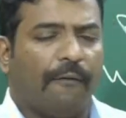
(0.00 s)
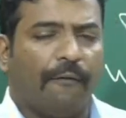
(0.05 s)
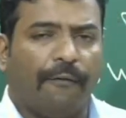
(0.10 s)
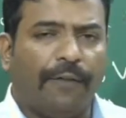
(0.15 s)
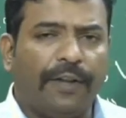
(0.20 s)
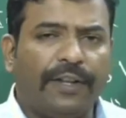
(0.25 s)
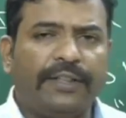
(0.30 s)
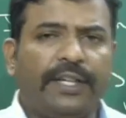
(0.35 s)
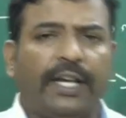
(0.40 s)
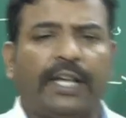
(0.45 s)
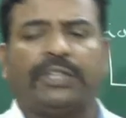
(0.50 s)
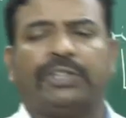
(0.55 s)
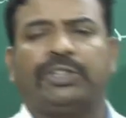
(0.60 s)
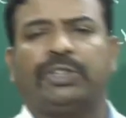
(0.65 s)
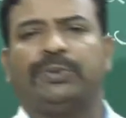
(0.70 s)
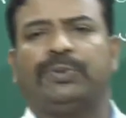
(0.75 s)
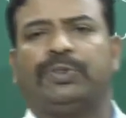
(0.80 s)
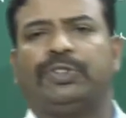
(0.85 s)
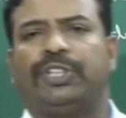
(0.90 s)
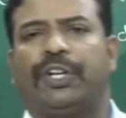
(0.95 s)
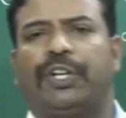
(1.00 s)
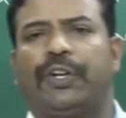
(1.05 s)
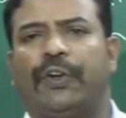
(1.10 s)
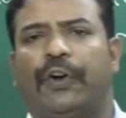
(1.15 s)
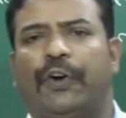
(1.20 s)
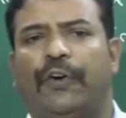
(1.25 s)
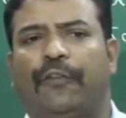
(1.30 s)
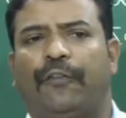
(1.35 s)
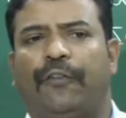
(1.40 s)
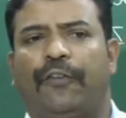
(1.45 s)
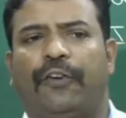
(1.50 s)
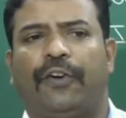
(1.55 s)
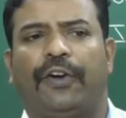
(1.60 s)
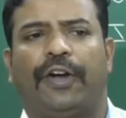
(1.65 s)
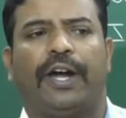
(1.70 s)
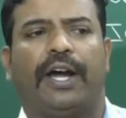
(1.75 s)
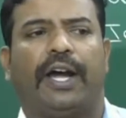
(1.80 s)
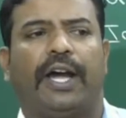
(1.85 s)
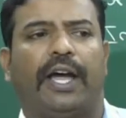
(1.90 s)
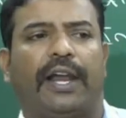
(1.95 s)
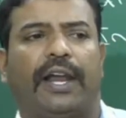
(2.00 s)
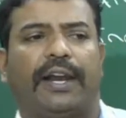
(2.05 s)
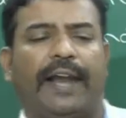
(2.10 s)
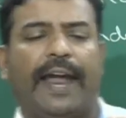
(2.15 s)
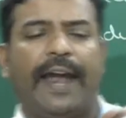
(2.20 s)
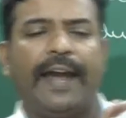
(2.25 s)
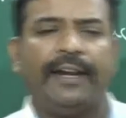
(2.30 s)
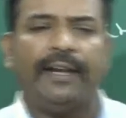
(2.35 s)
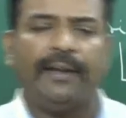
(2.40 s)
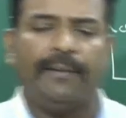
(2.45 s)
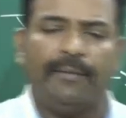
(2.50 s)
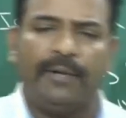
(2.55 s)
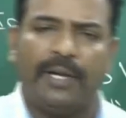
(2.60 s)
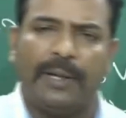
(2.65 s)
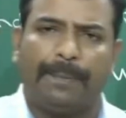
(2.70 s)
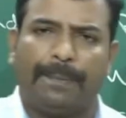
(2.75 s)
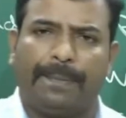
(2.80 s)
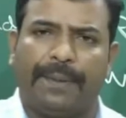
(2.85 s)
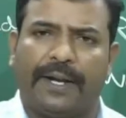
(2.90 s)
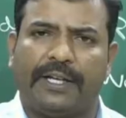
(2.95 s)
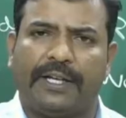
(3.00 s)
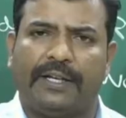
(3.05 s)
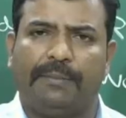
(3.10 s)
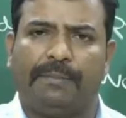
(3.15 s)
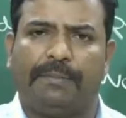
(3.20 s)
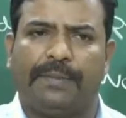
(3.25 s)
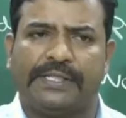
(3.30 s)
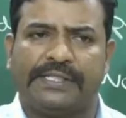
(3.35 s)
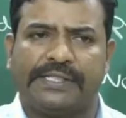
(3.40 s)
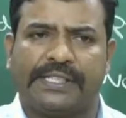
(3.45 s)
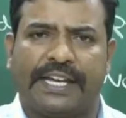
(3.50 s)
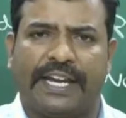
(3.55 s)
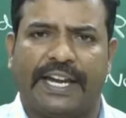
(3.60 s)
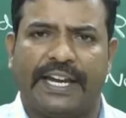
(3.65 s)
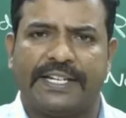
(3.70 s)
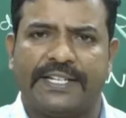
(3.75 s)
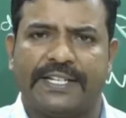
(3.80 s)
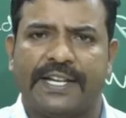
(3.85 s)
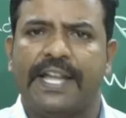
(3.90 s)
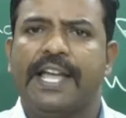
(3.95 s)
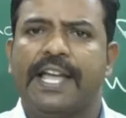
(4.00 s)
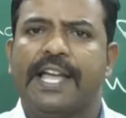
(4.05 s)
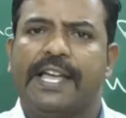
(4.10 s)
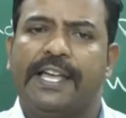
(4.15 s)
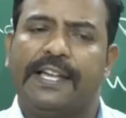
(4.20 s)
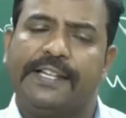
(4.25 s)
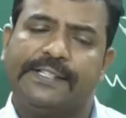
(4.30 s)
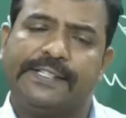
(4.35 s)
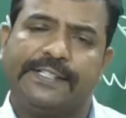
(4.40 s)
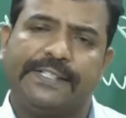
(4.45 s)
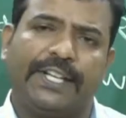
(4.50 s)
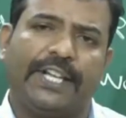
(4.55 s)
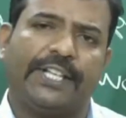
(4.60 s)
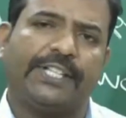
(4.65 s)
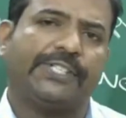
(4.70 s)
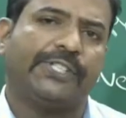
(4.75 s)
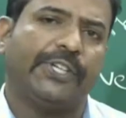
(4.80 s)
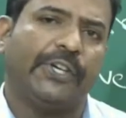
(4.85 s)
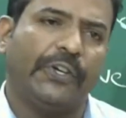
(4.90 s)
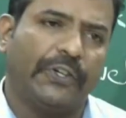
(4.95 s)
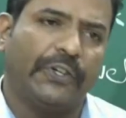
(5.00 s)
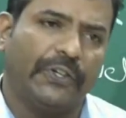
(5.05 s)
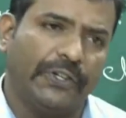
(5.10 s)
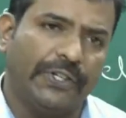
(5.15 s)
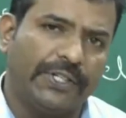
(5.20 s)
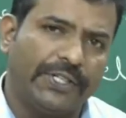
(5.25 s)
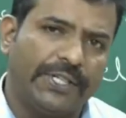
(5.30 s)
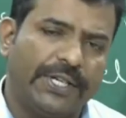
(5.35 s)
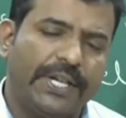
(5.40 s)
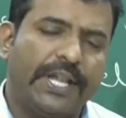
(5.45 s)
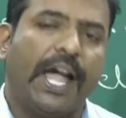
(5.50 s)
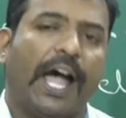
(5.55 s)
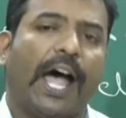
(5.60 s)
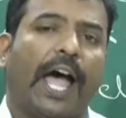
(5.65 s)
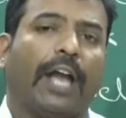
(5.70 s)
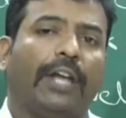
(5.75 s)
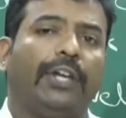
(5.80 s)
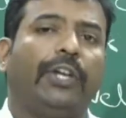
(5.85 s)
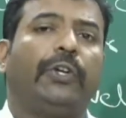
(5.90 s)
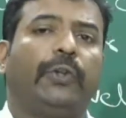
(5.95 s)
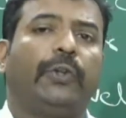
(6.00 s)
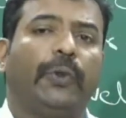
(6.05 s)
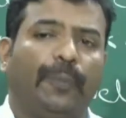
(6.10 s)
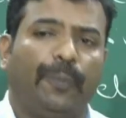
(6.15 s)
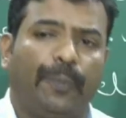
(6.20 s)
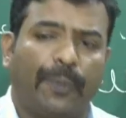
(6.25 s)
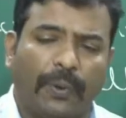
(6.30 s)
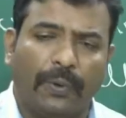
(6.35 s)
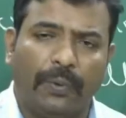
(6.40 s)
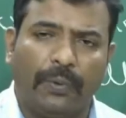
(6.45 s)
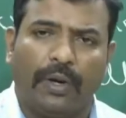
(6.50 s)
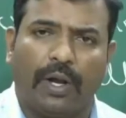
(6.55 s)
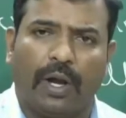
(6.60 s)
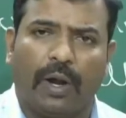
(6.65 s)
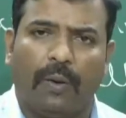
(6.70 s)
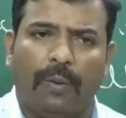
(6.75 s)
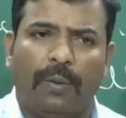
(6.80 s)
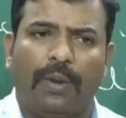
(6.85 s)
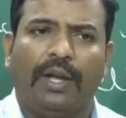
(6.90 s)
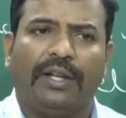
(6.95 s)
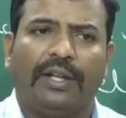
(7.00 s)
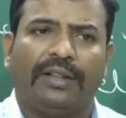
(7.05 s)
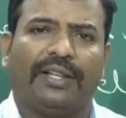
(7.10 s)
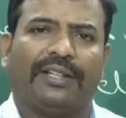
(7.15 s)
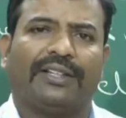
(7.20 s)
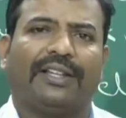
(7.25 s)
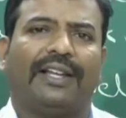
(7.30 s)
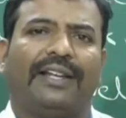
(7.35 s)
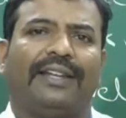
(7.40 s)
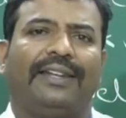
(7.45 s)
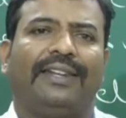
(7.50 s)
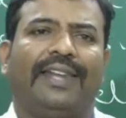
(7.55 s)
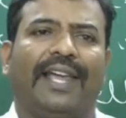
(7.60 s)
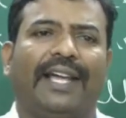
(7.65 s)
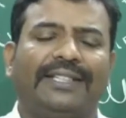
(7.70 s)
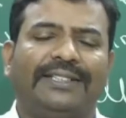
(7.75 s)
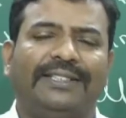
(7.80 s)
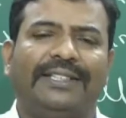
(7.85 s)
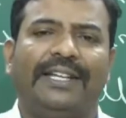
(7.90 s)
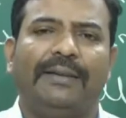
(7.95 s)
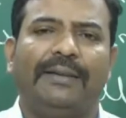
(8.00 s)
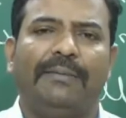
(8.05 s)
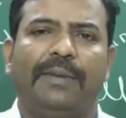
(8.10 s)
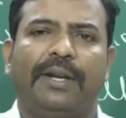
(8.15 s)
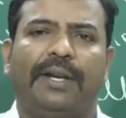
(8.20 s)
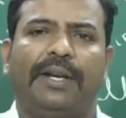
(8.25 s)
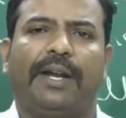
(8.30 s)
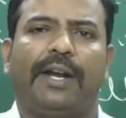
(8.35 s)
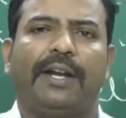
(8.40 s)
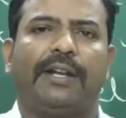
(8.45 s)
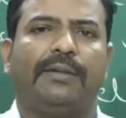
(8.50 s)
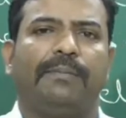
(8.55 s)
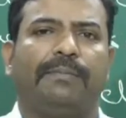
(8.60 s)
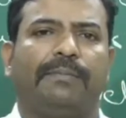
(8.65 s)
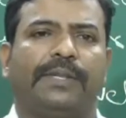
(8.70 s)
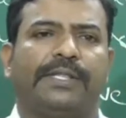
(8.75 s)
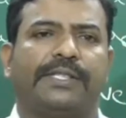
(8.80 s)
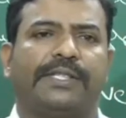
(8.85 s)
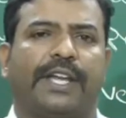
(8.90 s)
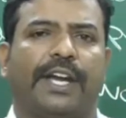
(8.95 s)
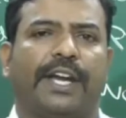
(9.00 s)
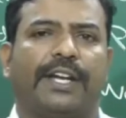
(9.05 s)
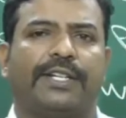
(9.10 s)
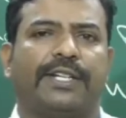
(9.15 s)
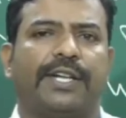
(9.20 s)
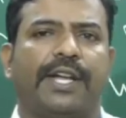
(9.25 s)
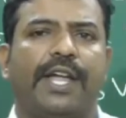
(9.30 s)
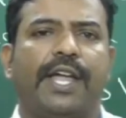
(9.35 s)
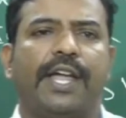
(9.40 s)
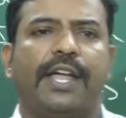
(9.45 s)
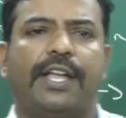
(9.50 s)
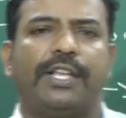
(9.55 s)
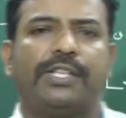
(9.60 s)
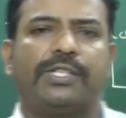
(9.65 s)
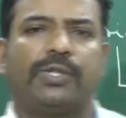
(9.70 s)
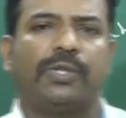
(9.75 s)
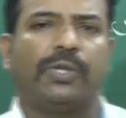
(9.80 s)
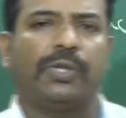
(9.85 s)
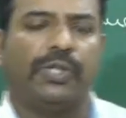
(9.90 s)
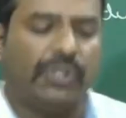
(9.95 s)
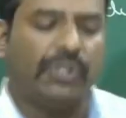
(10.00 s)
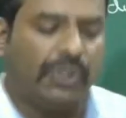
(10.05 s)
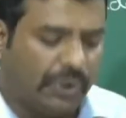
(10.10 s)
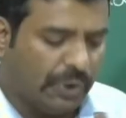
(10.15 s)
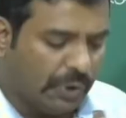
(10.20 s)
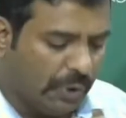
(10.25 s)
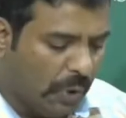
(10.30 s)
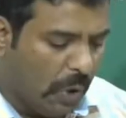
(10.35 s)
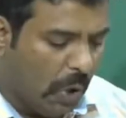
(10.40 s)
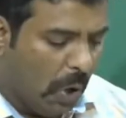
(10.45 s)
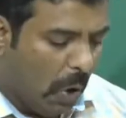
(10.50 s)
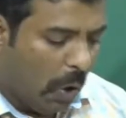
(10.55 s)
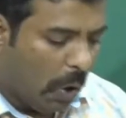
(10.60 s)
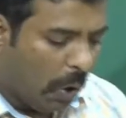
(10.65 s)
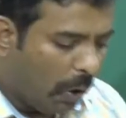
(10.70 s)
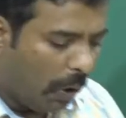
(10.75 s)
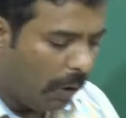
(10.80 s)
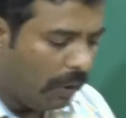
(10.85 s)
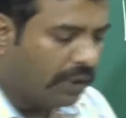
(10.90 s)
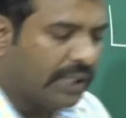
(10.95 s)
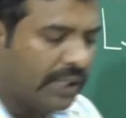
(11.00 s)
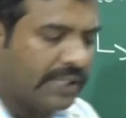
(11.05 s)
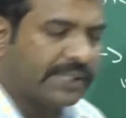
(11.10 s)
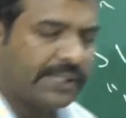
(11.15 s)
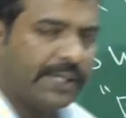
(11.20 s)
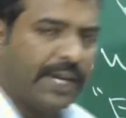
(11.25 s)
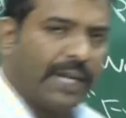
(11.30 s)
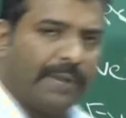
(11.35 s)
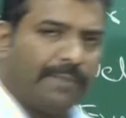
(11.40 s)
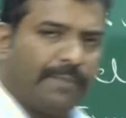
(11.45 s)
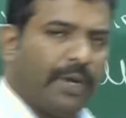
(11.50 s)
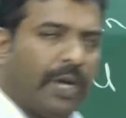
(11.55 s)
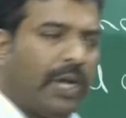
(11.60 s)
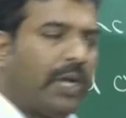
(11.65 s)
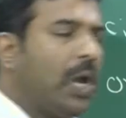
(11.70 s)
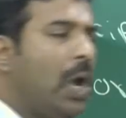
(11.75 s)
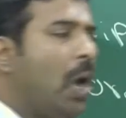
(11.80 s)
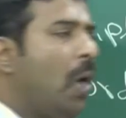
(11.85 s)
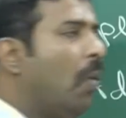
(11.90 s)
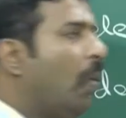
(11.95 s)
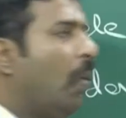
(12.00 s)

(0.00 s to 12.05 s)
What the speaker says: with the assumption of randomly picked biscuit is tasting good, I need to prove now that the next immediate biscuit is going to hold the statement